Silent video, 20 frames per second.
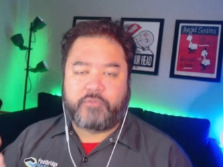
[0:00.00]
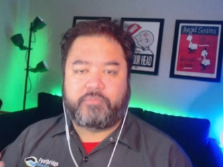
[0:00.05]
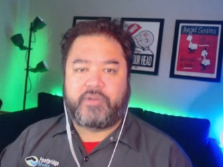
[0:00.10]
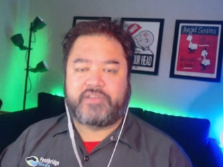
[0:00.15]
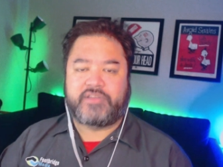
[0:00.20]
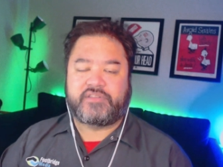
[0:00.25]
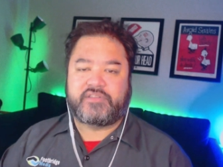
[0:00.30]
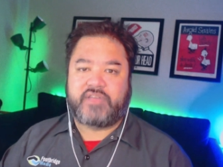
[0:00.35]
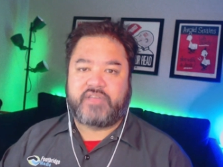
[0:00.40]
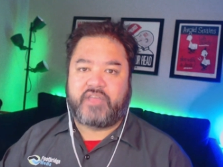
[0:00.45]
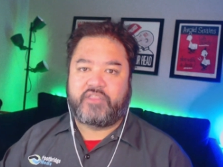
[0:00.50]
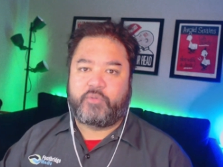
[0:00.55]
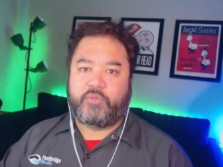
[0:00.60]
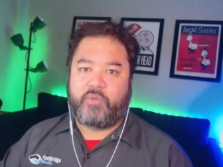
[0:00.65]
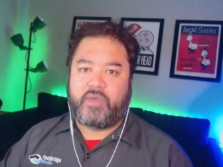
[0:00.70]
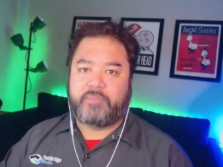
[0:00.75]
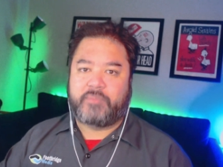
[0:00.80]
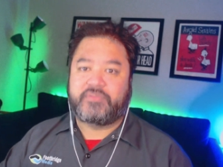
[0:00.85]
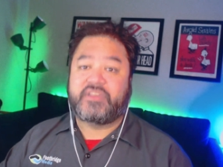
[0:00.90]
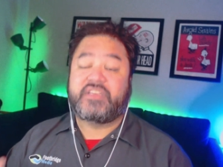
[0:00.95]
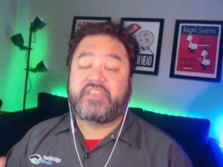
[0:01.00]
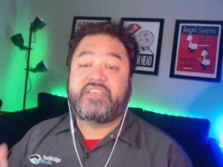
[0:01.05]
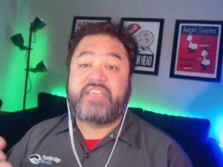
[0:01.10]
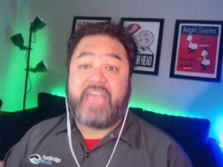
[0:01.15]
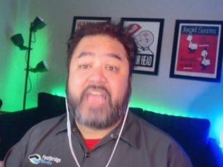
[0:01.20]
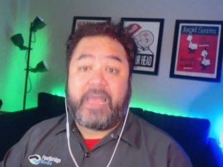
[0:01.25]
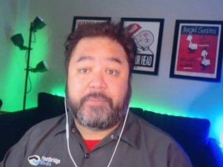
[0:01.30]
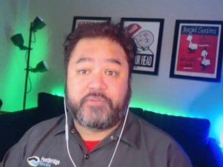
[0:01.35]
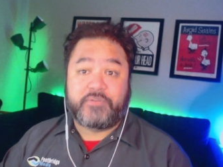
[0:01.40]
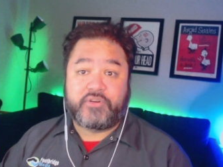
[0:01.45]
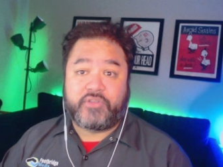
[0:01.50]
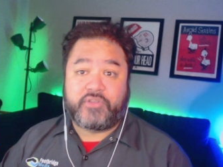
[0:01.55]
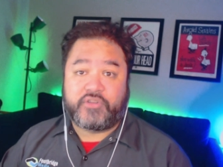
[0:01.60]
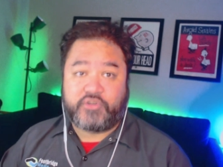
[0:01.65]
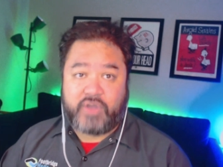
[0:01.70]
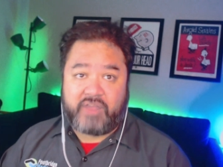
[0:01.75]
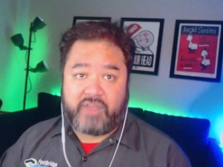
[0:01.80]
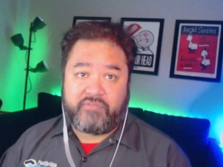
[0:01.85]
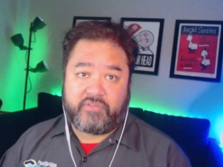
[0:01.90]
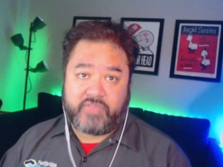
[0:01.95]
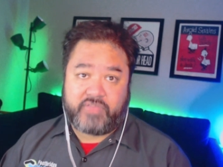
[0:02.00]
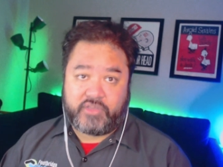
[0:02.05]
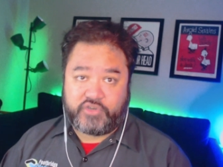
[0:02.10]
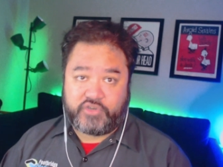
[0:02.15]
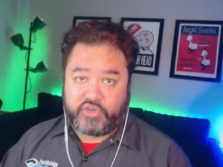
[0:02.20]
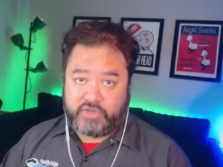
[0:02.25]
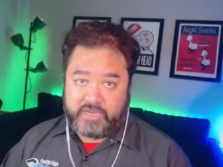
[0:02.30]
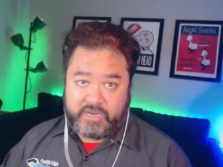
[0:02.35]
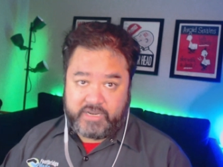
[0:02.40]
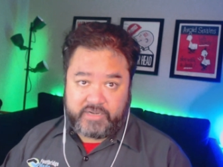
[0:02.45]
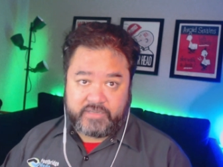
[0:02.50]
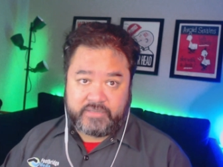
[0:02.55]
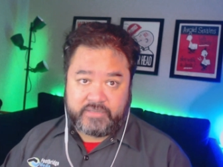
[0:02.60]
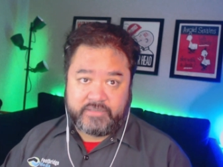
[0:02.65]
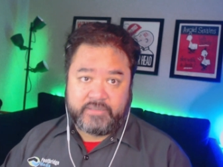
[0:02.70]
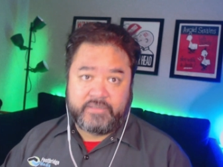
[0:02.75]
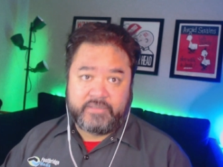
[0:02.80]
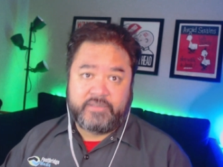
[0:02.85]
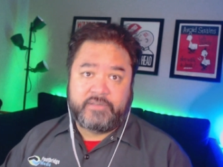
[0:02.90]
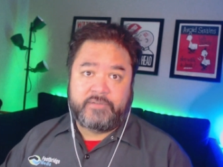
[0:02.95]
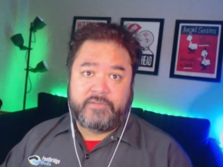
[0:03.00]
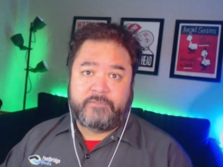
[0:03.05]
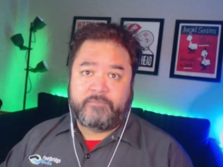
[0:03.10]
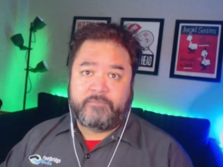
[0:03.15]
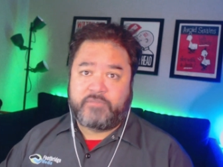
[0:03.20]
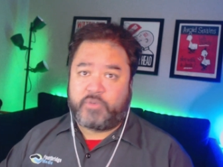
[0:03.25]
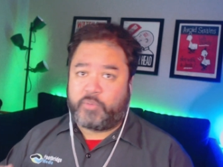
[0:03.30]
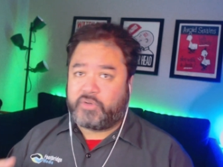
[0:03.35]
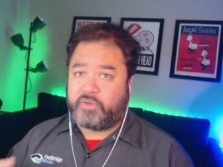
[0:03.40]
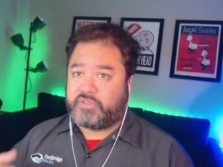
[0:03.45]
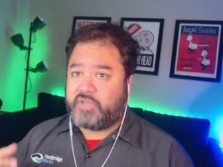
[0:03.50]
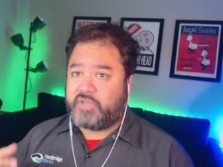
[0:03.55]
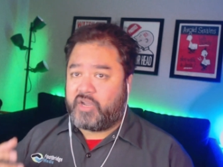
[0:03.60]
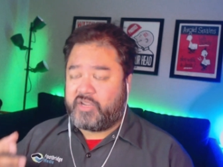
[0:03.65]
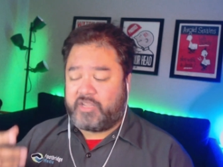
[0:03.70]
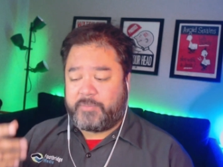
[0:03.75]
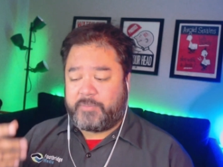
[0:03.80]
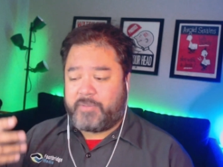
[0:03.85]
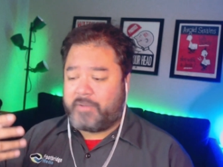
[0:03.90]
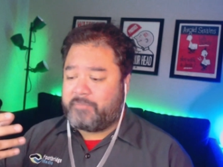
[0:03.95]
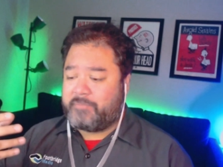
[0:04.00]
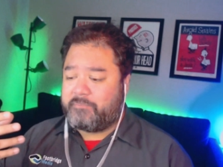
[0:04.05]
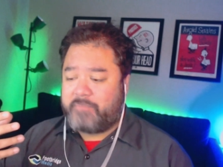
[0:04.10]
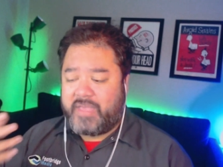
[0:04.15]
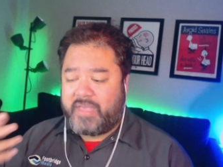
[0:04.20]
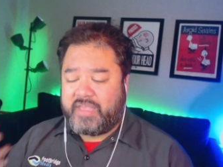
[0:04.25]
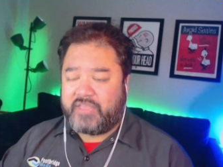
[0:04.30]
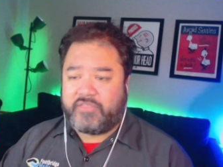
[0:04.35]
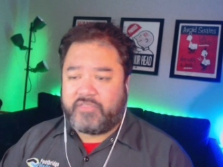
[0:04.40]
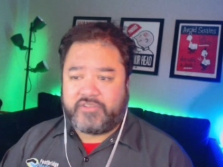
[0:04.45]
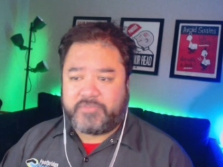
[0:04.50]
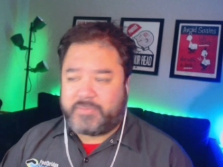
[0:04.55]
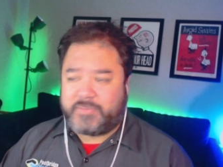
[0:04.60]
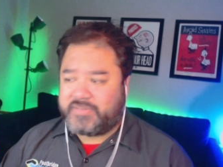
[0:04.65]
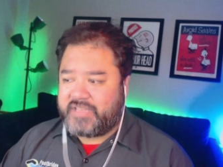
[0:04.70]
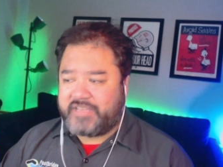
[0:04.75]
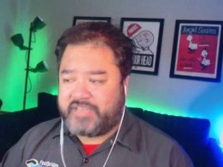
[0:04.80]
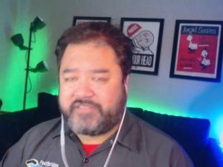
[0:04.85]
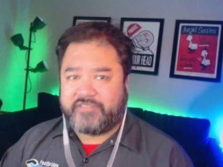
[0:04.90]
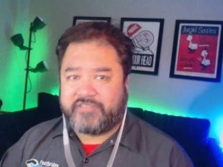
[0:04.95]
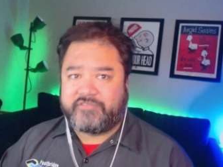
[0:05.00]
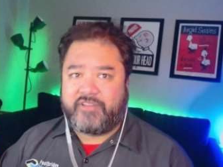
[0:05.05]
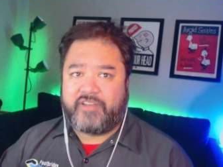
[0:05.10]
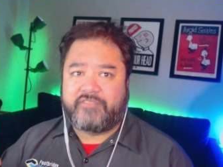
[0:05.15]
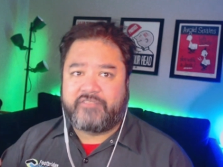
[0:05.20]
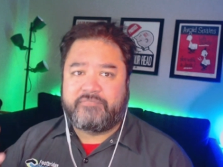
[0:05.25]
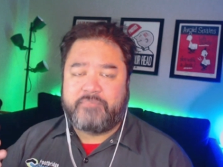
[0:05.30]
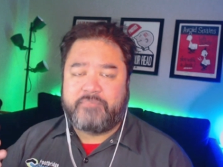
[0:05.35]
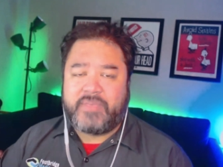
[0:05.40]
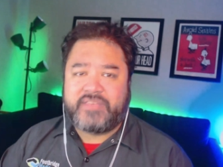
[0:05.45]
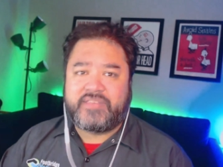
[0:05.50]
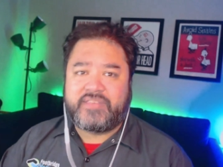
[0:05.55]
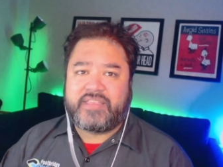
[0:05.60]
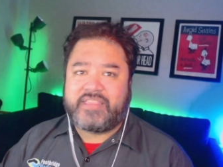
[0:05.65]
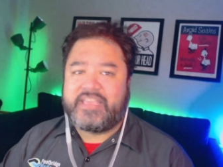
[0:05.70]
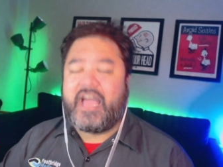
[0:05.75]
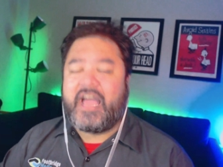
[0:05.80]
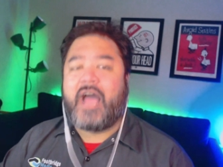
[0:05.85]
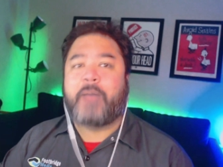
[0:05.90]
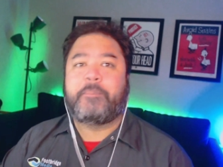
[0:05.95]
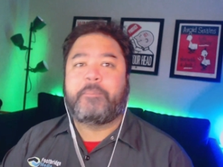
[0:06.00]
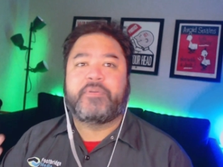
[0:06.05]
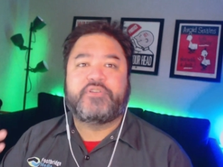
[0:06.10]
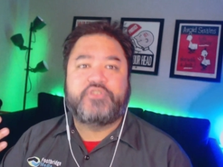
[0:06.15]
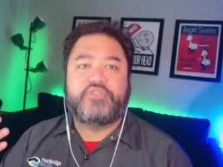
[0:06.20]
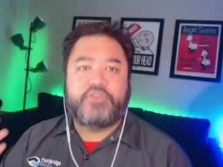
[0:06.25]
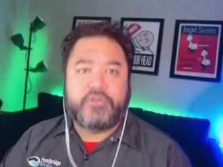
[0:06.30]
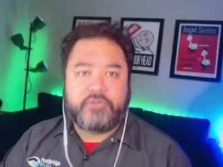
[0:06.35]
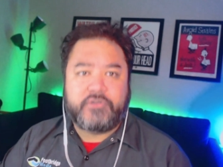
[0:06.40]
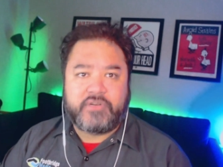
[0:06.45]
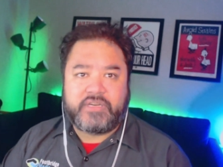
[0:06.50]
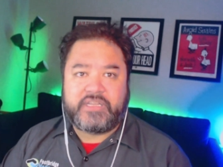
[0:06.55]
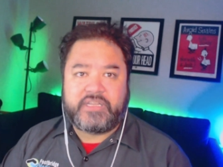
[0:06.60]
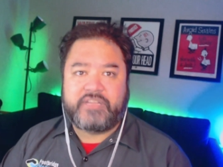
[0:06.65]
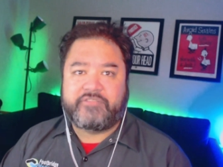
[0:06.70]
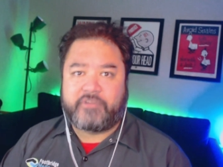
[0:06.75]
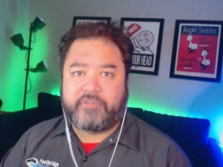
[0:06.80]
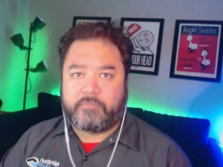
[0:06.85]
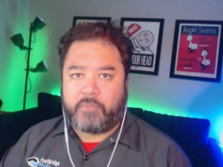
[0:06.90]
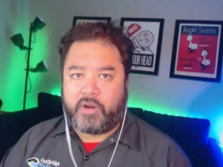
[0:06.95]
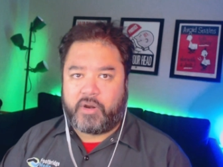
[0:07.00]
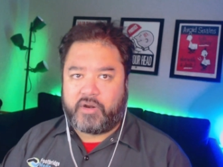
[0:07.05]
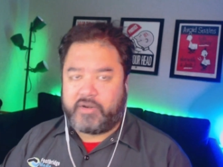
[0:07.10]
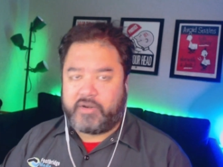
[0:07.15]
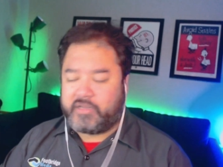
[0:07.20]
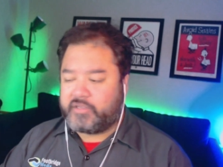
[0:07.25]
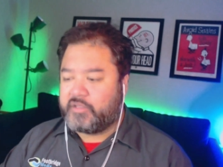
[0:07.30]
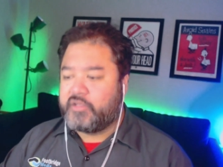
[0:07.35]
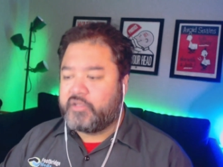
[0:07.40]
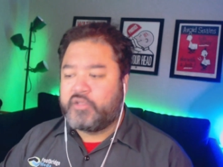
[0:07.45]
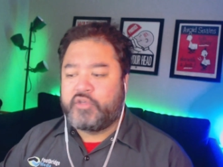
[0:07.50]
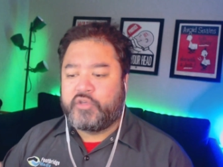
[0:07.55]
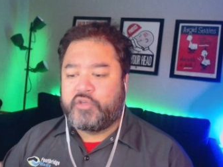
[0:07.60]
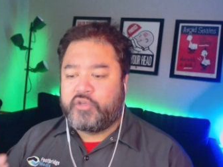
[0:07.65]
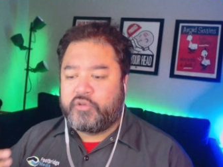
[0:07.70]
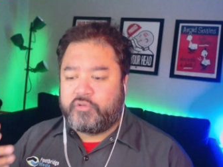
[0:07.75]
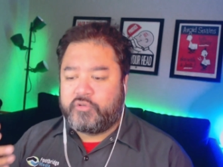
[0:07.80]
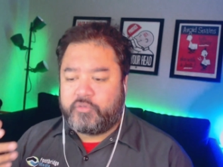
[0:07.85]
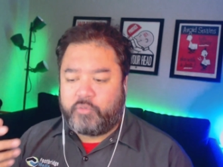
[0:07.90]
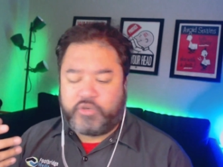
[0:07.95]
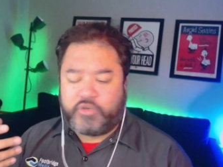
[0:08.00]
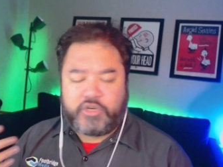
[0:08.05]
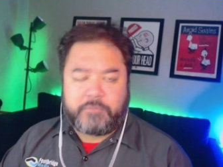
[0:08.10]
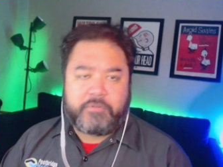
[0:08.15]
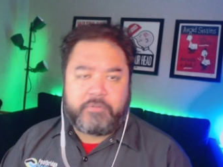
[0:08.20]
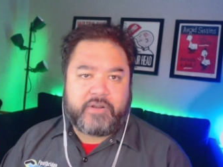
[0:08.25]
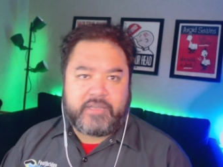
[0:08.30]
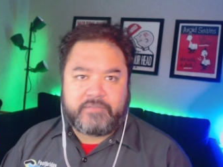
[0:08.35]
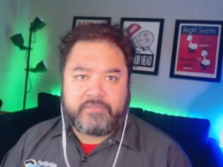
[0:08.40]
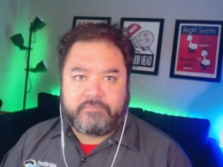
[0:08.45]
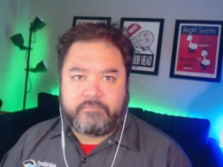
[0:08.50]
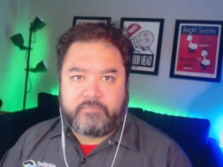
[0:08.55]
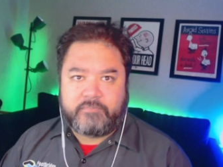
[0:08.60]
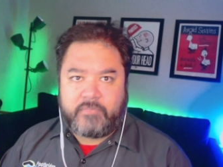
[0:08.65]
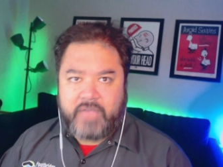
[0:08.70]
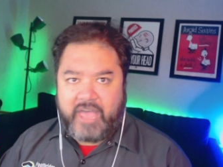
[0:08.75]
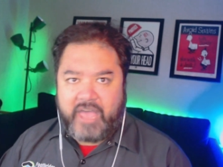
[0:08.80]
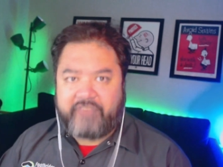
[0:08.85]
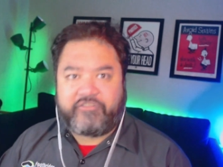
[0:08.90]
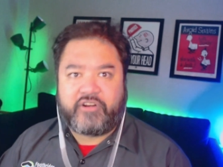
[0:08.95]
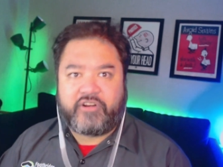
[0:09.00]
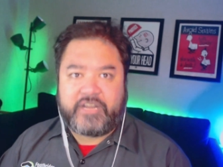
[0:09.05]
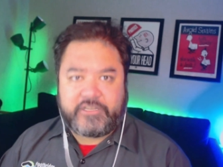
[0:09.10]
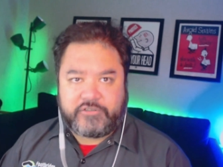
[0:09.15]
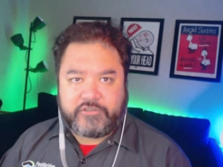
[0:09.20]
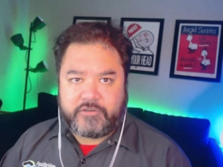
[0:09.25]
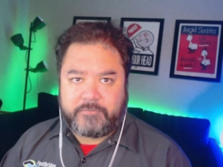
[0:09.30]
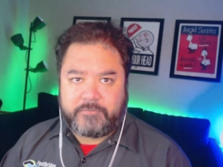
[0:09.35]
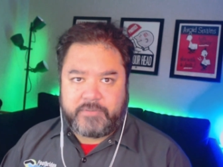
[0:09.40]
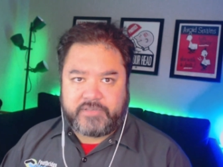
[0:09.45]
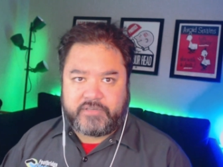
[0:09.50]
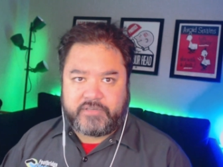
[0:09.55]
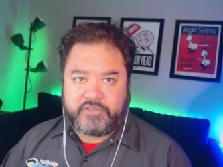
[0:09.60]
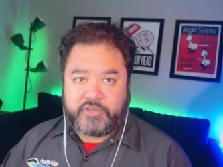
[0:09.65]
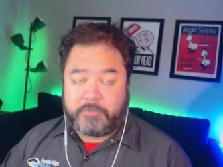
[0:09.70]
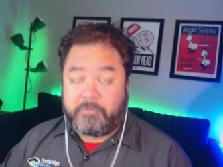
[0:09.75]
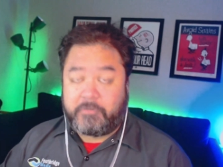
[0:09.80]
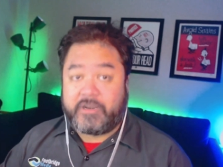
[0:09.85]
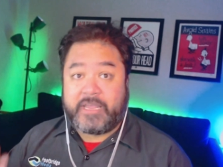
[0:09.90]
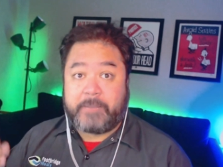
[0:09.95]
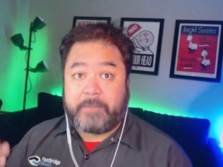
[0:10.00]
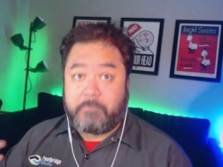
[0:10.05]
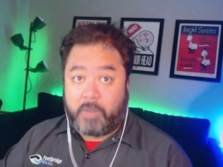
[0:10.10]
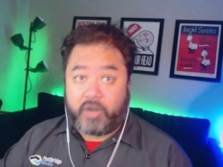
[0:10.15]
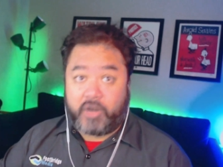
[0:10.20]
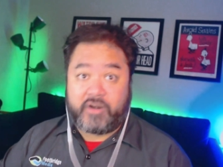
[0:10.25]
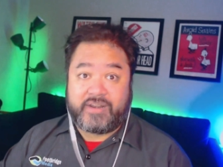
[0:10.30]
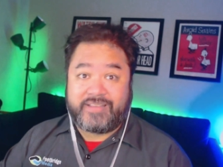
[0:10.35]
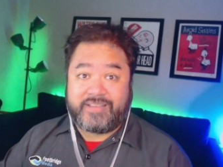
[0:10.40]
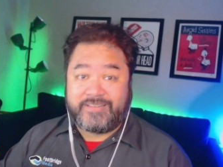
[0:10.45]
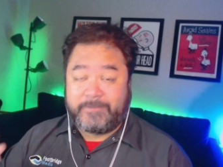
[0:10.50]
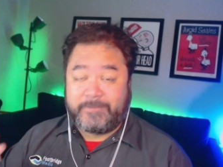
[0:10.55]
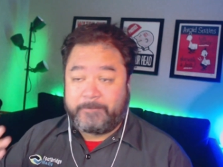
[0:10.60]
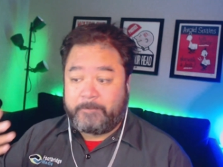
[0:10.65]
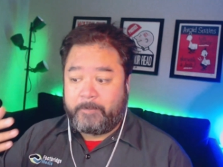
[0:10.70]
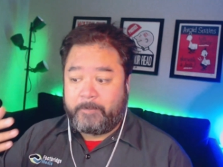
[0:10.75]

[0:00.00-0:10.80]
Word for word: presence on the web to capture the traffic that you need. So we're talking about making those mistakes of, of missing the opportunity for marketing. When you're putting effort into a business, you're putting in marketing,